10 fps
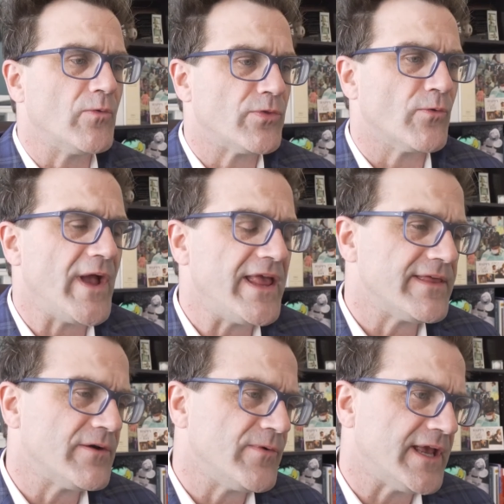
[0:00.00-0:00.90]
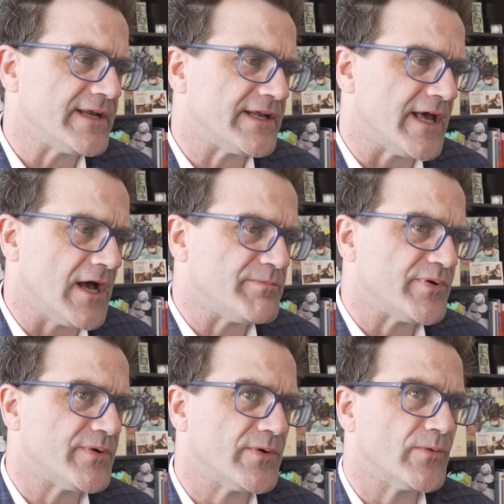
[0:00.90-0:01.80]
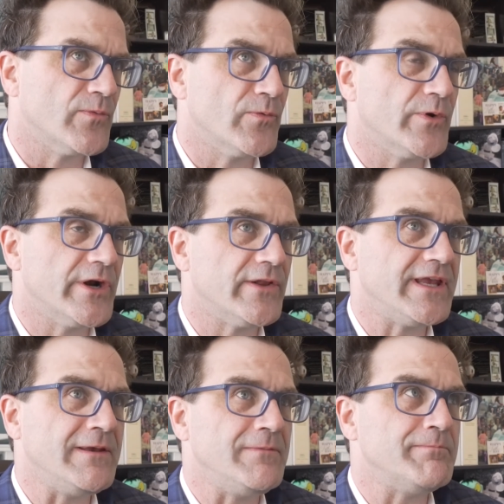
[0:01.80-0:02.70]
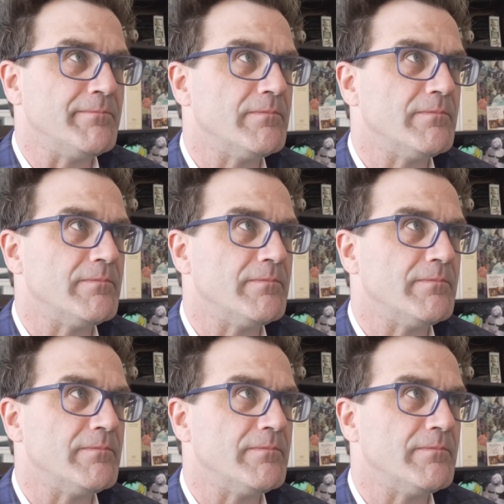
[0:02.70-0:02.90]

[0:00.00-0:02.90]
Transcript: The way that we ended up really